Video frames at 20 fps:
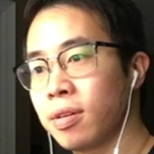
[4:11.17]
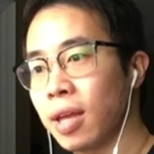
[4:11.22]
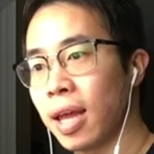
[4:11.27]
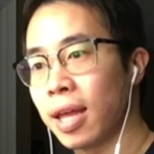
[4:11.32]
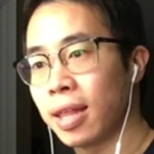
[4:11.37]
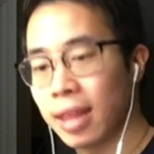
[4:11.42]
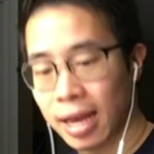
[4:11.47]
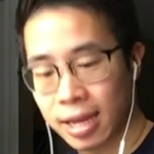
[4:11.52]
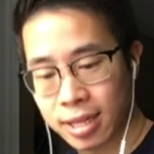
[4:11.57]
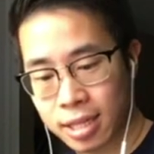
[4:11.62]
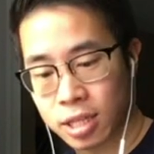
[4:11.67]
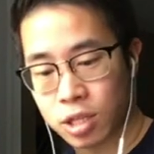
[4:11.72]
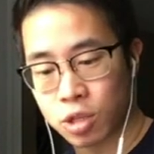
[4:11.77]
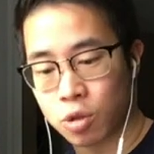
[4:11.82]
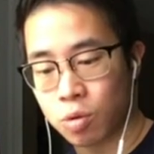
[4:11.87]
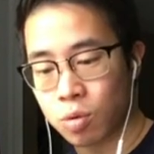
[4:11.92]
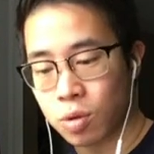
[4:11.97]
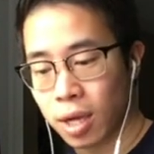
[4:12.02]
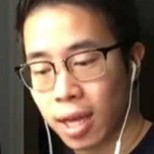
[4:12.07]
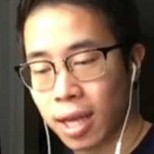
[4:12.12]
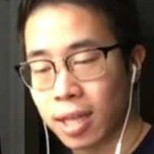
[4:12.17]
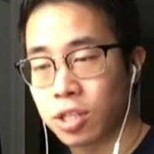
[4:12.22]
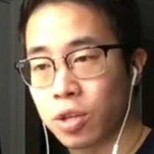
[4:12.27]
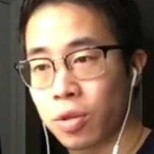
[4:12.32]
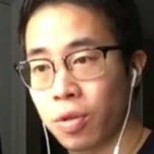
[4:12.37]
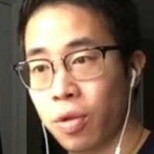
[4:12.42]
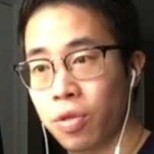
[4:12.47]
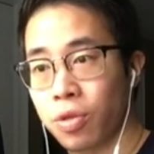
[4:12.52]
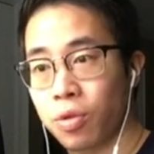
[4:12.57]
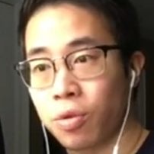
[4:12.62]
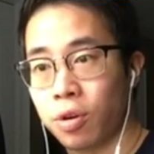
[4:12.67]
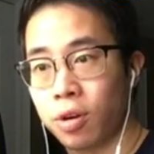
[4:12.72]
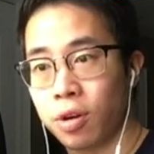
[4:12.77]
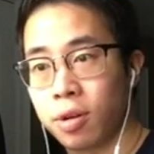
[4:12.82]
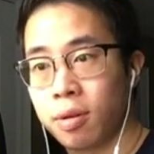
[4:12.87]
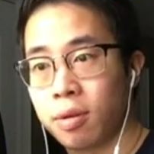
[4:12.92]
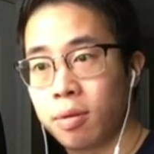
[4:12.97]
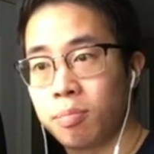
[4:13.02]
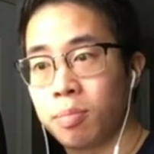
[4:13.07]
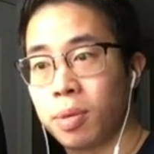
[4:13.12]
And that is due again to the
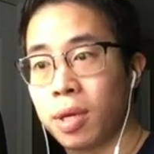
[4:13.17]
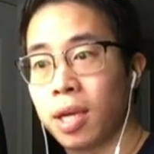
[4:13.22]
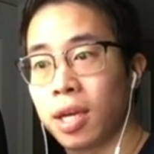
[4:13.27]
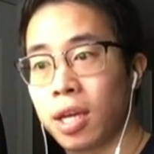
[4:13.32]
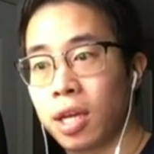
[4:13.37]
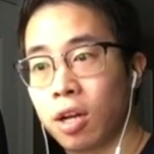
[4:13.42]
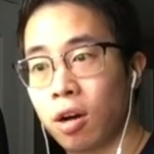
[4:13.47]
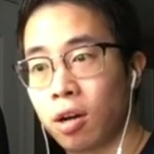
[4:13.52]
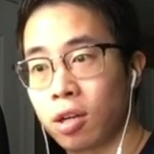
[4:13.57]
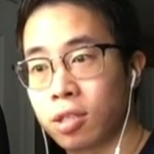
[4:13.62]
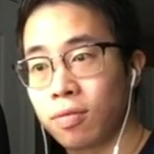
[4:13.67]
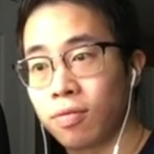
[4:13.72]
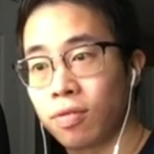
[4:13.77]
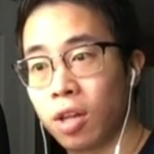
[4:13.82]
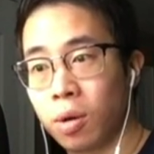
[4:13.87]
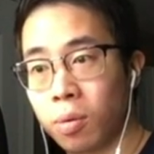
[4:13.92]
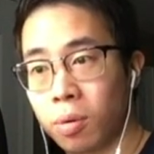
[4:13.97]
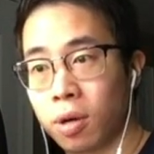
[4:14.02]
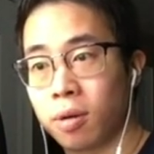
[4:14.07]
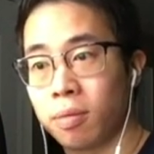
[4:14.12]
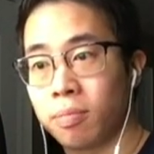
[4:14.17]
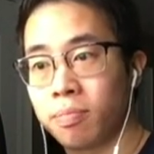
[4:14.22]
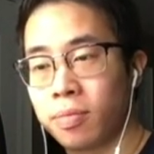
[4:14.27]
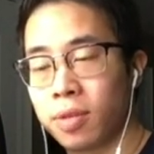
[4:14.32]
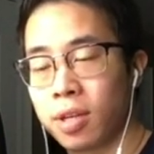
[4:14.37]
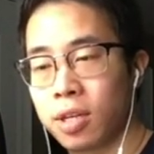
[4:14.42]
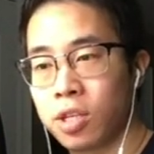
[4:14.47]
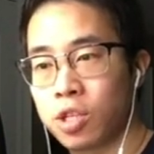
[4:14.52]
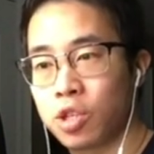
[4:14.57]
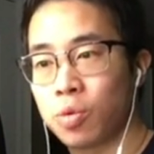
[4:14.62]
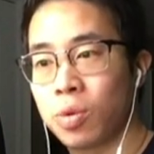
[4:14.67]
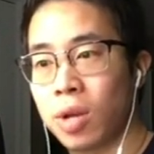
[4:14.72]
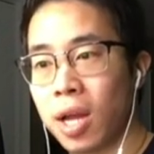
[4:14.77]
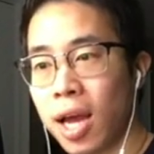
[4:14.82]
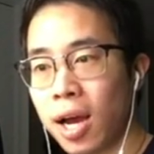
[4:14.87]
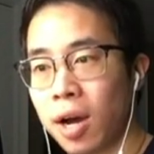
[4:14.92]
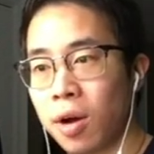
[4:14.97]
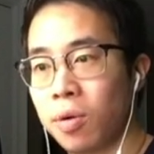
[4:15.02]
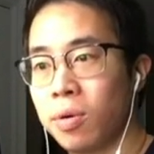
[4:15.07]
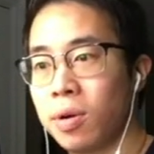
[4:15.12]
third being an octave lower. So
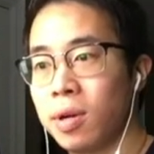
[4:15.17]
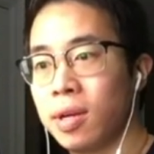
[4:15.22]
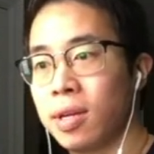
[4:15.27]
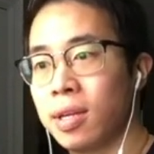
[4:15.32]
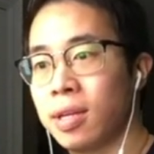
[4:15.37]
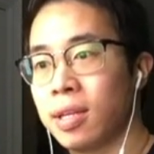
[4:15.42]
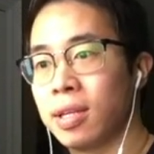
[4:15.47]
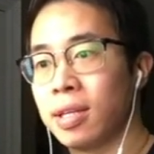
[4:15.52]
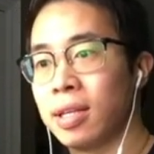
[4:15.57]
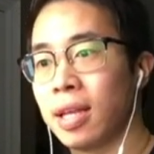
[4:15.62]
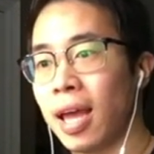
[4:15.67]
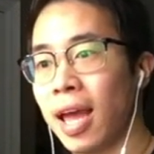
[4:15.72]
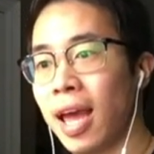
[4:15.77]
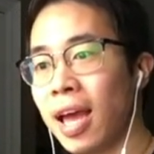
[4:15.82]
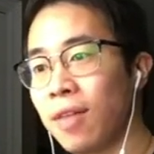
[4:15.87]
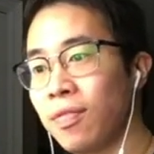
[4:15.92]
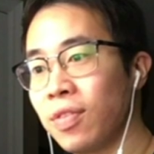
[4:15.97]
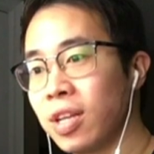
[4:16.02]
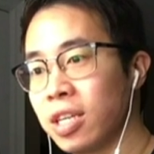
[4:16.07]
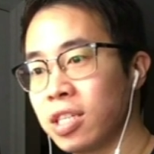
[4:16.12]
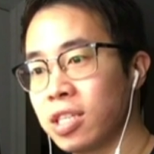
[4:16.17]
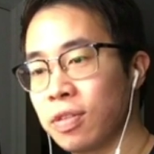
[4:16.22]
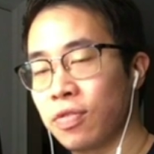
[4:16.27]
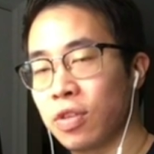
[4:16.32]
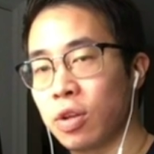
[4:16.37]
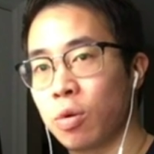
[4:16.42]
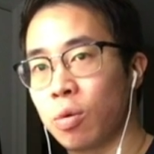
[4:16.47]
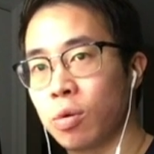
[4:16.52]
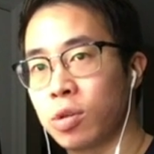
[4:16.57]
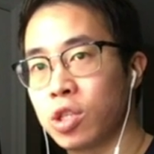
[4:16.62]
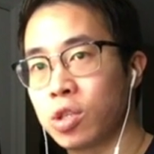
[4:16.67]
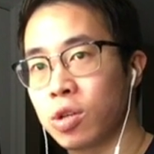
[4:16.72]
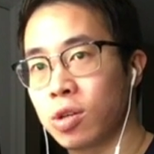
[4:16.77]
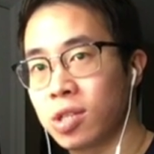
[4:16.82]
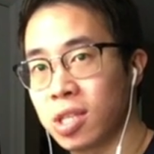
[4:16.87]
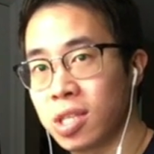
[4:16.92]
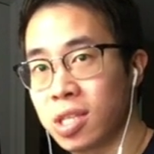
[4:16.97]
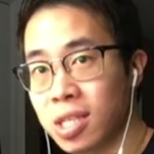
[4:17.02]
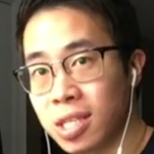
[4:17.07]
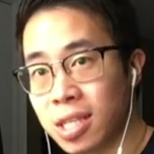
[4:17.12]
now the heaviness of the chord
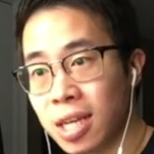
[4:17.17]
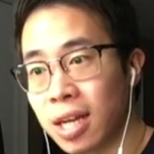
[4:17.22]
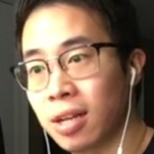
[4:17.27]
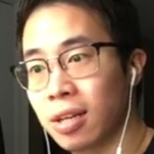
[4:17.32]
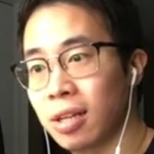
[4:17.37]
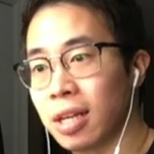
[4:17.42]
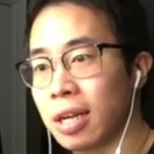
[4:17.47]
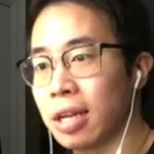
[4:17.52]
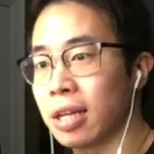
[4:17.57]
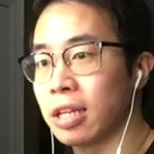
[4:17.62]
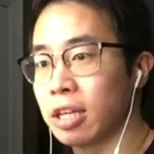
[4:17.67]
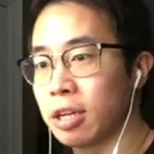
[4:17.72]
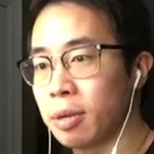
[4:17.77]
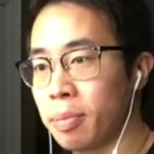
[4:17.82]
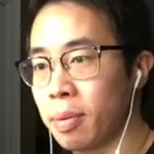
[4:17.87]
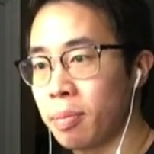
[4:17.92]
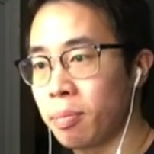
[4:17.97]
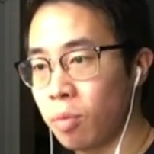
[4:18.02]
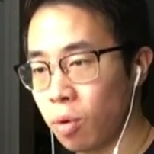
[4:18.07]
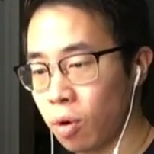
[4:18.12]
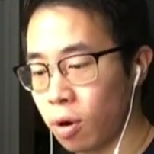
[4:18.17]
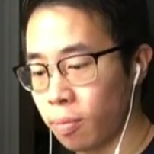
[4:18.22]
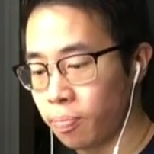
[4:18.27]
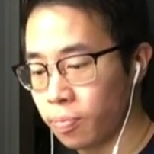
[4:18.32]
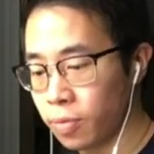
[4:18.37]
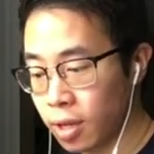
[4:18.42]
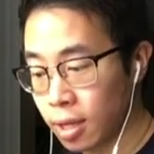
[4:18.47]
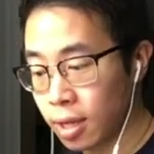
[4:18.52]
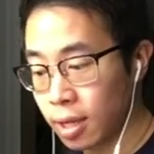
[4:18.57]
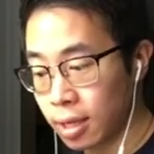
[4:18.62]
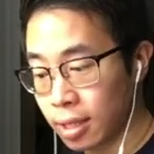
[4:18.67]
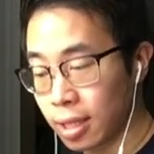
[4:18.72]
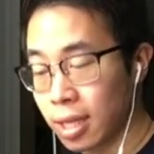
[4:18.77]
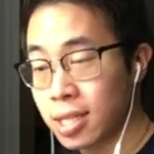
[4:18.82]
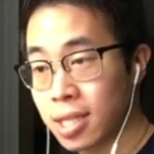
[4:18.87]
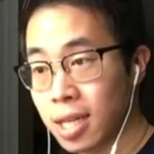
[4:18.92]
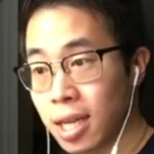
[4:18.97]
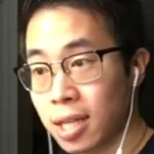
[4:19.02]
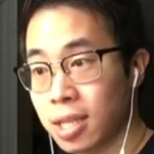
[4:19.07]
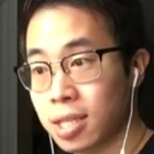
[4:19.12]
starts to settle in a little bit more.
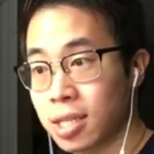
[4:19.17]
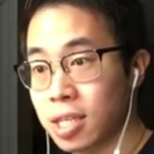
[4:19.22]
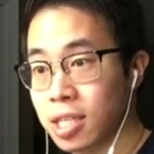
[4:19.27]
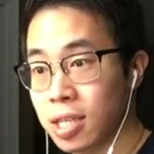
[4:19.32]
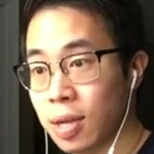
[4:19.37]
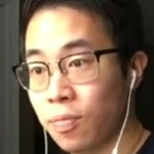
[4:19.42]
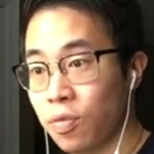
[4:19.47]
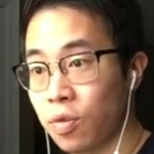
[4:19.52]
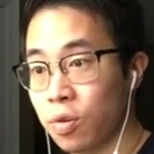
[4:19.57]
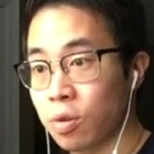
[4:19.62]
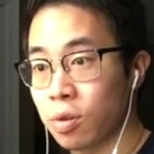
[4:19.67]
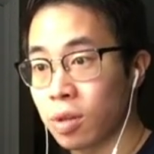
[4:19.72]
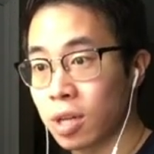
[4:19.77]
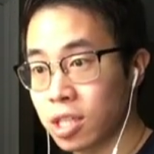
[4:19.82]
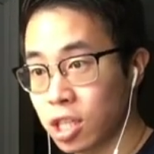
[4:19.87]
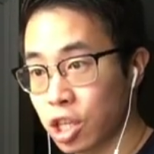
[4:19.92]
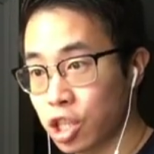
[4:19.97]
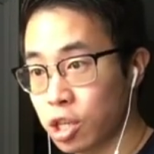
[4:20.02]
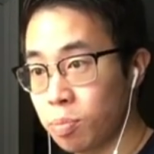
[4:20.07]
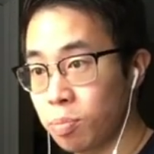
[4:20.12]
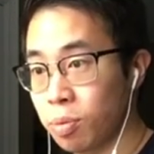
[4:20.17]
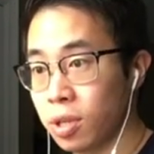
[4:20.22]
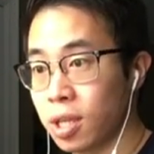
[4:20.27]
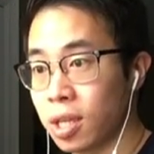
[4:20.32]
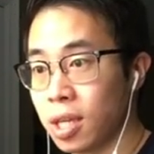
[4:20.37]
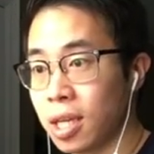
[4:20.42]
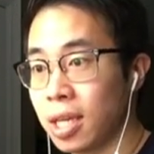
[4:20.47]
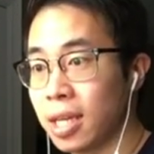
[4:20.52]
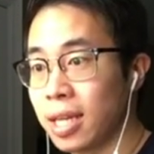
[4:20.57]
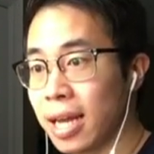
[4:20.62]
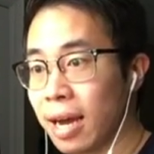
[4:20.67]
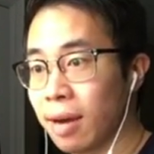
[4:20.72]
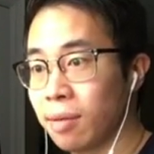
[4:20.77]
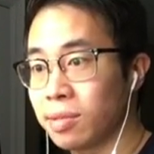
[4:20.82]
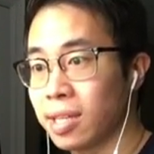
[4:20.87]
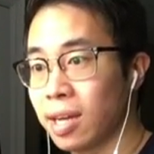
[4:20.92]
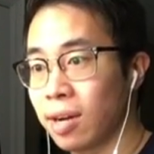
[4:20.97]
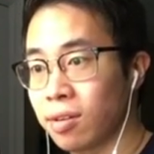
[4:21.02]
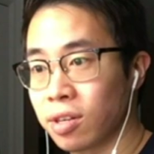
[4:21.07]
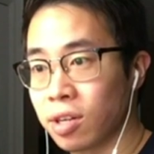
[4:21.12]
Let's take this a step further. Let's actually put the E now
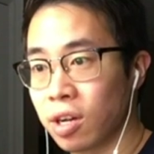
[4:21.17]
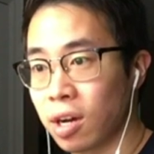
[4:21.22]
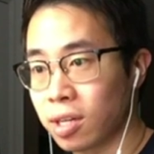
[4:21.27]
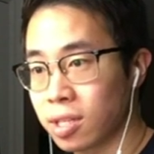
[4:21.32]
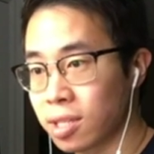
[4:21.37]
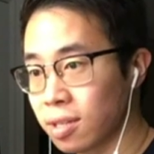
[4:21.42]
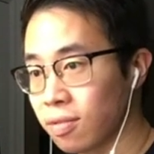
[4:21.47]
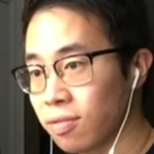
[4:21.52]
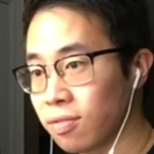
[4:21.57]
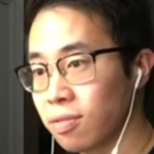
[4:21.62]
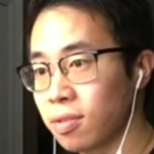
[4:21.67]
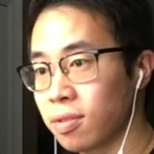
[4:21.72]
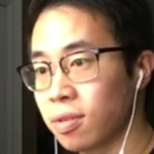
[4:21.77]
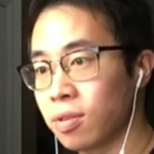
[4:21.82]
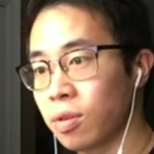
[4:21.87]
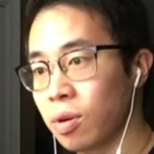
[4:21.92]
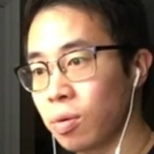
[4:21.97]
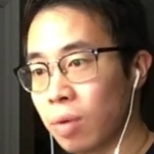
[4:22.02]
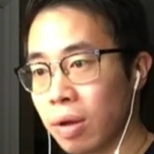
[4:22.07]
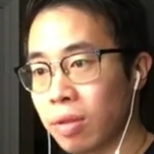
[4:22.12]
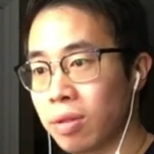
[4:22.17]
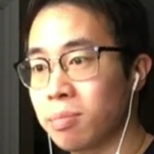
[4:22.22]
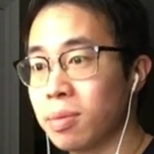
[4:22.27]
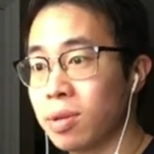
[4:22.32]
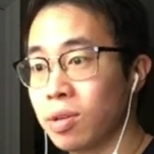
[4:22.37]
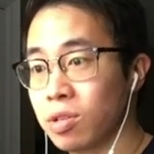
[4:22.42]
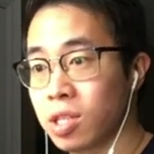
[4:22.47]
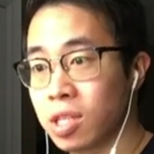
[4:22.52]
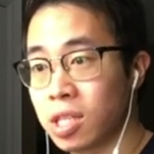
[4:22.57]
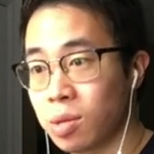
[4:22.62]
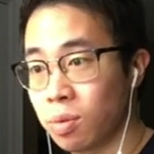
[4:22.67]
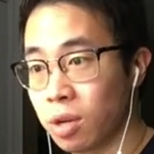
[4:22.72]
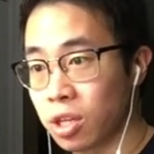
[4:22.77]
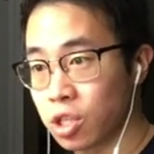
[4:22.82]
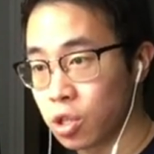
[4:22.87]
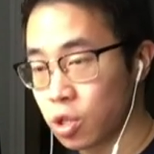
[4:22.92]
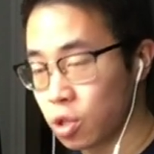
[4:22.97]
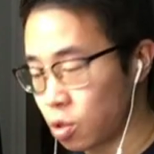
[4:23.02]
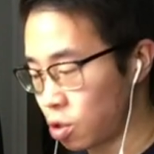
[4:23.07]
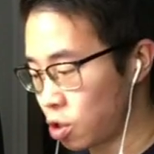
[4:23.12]
down an octave around the middle C
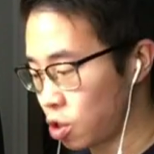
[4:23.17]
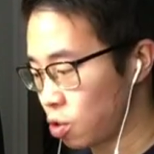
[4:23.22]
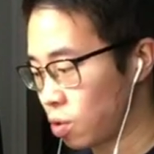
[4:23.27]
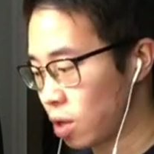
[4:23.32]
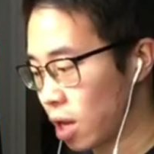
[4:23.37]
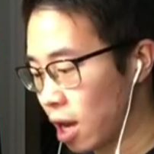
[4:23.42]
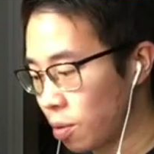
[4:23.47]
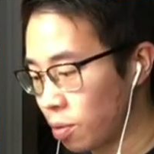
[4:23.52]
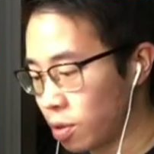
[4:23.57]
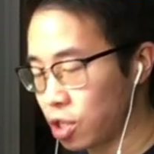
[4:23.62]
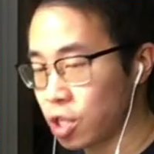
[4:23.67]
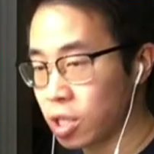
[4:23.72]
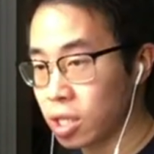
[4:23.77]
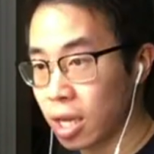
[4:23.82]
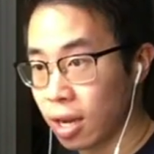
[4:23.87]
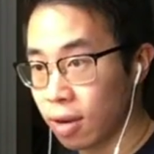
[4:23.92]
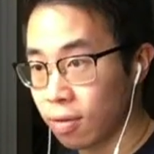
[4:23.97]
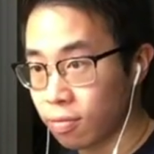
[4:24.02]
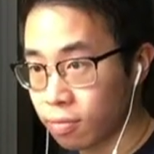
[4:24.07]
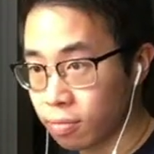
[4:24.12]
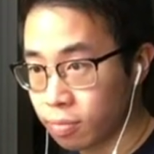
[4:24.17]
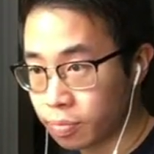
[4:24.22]
register. So now we just have.